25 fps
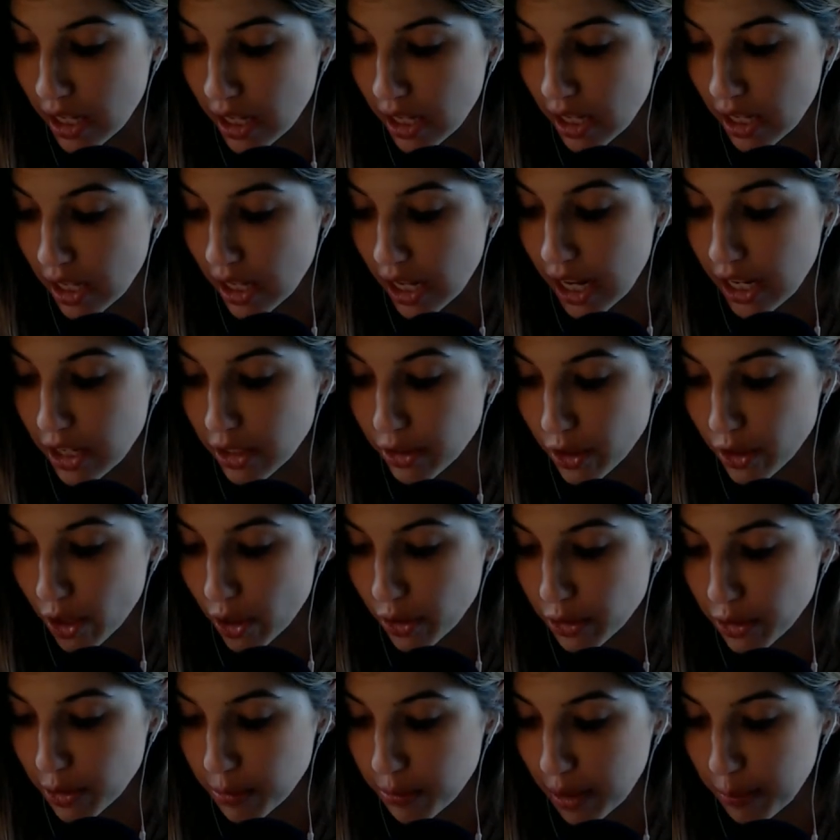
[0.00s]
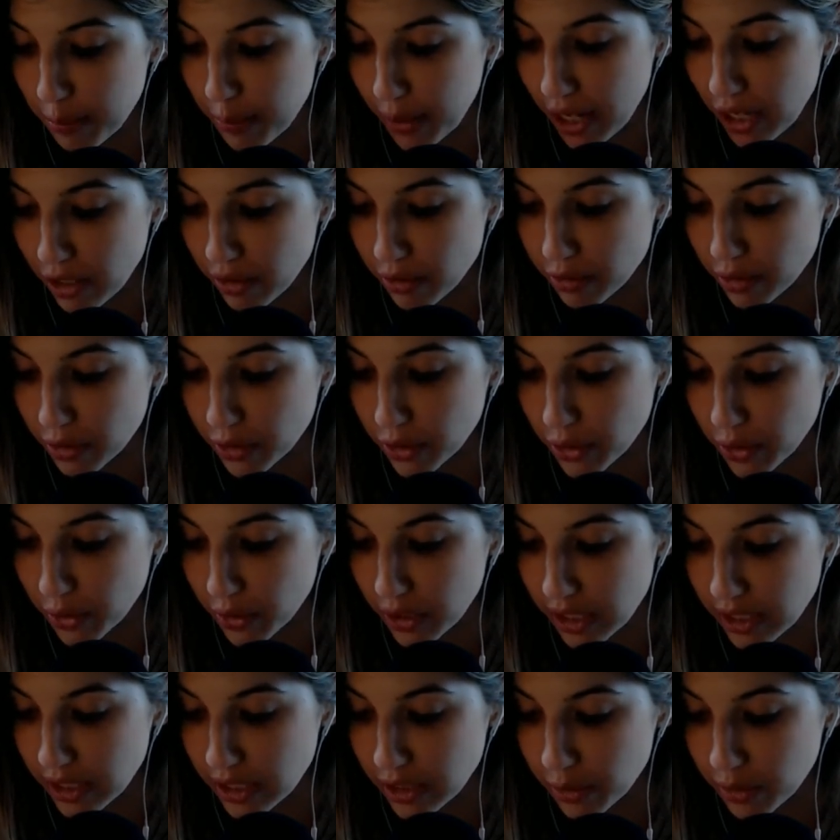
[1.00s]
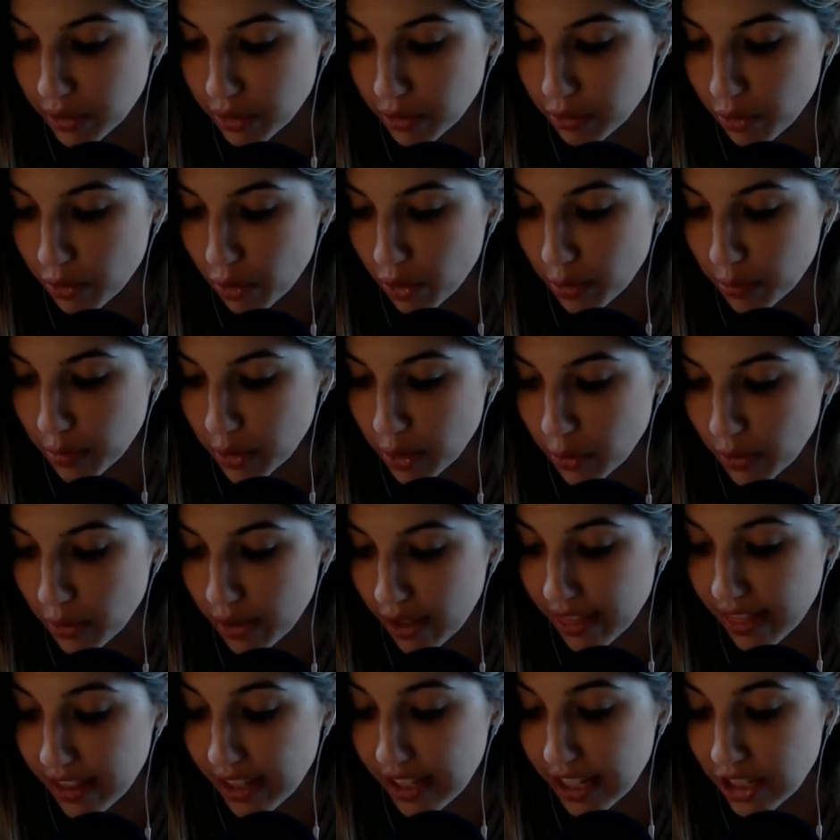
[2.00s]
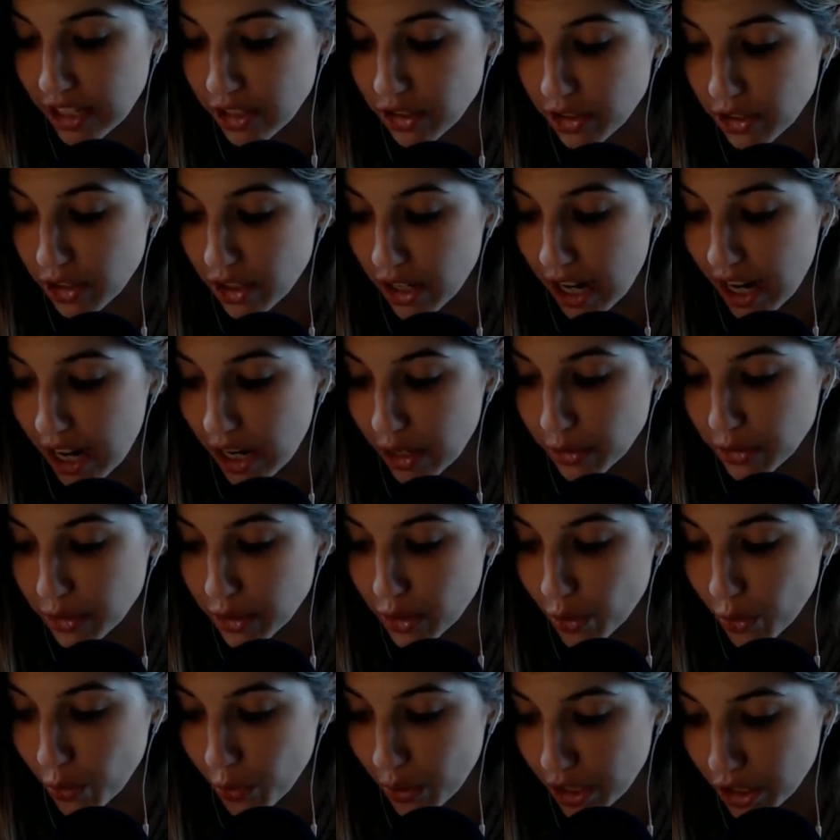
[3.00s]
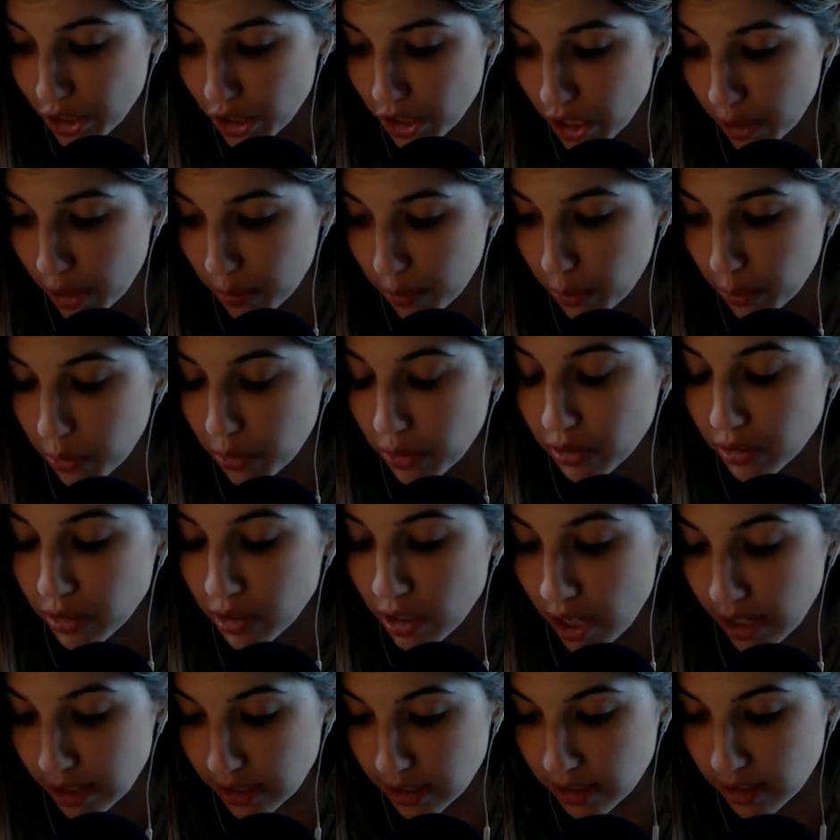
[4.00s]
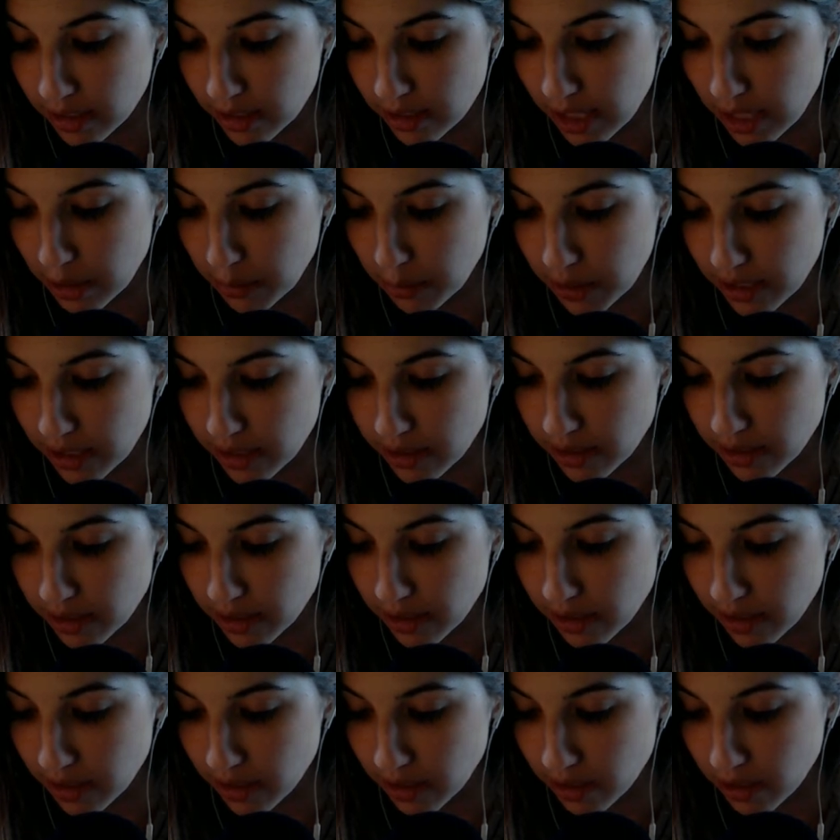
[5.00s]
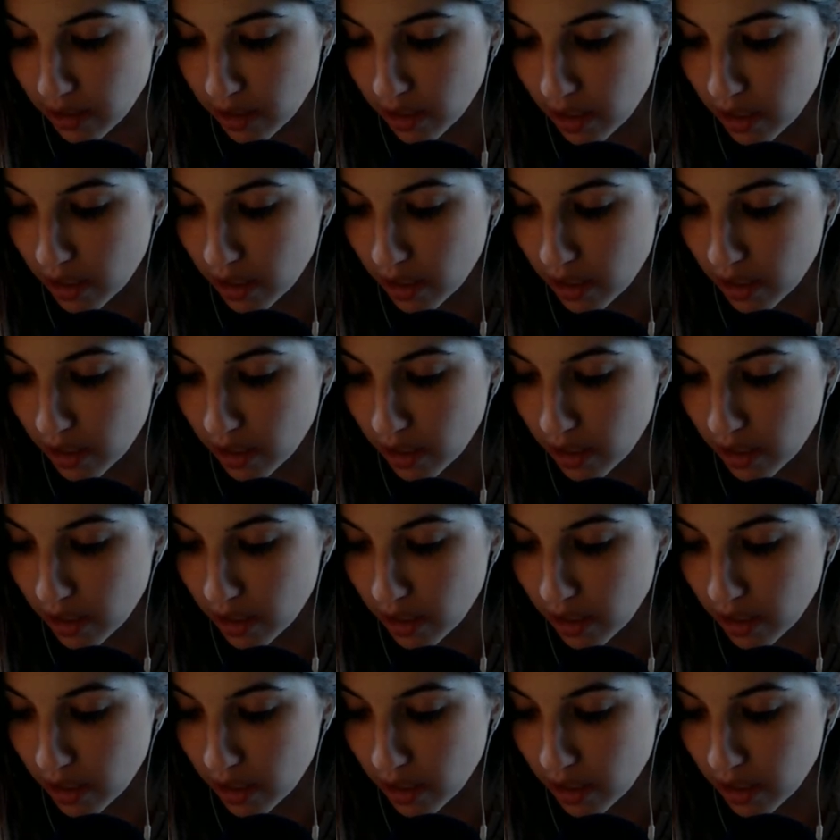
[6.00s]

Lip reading: It is also my painful duty to inform you that the Inter-House Quidditch Cup will not take place this year.